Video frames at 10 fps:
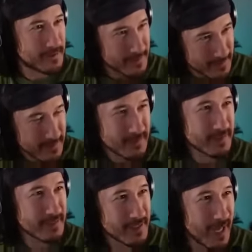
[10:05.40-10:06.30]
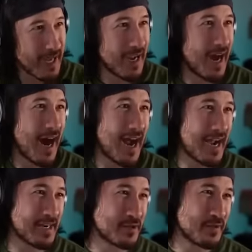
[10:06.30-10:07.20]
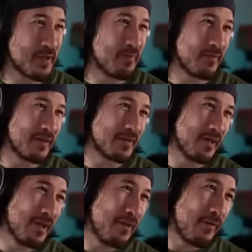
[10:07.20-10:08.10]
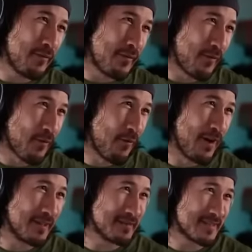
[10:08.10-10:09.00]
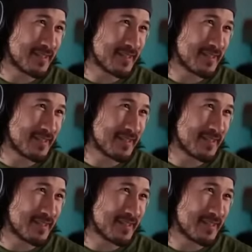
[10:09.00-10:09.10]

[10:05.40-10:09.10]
for the company. Hey, I actually lived for, for once.